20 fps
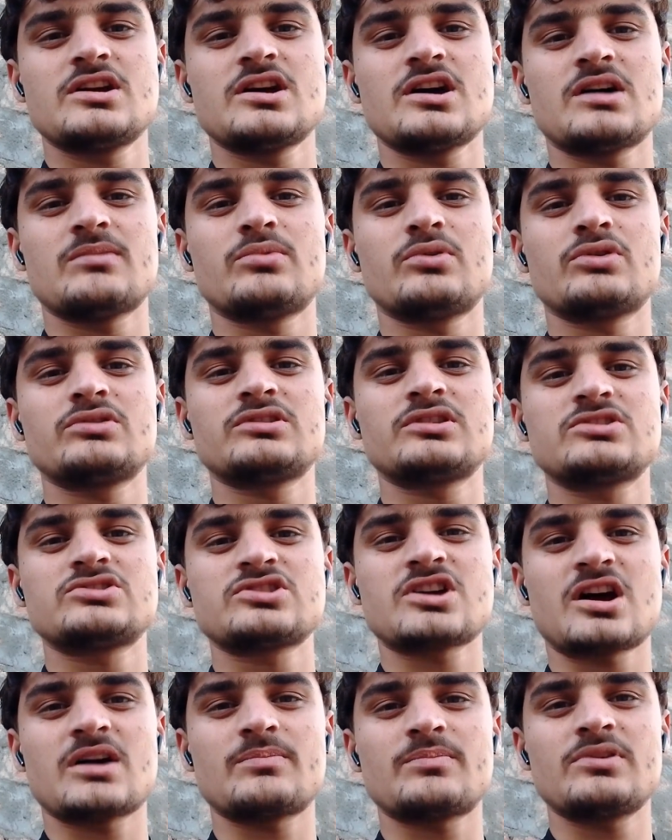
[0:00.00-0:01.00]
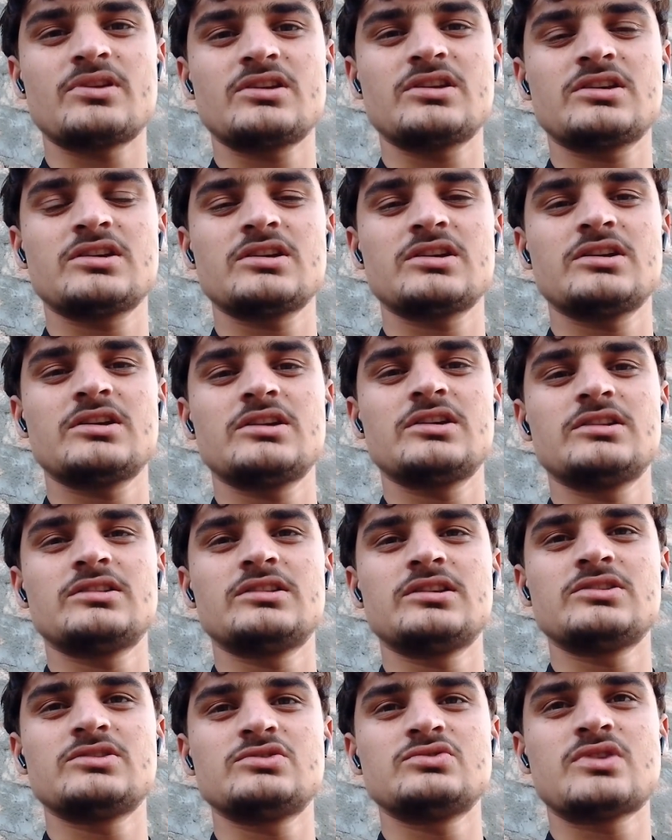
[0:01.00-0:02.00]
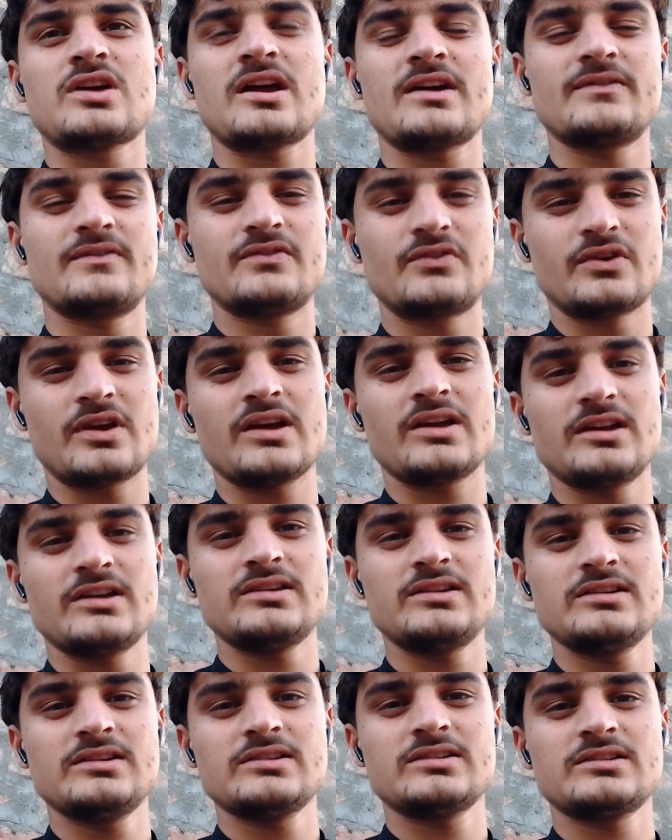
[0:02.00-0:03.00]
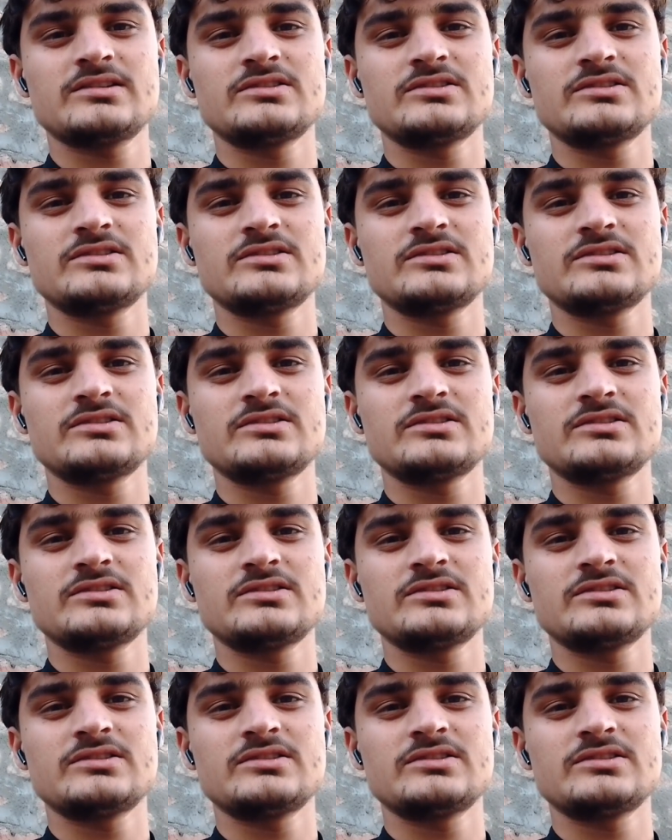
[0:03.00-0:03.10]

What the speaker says: about the topic that you have read,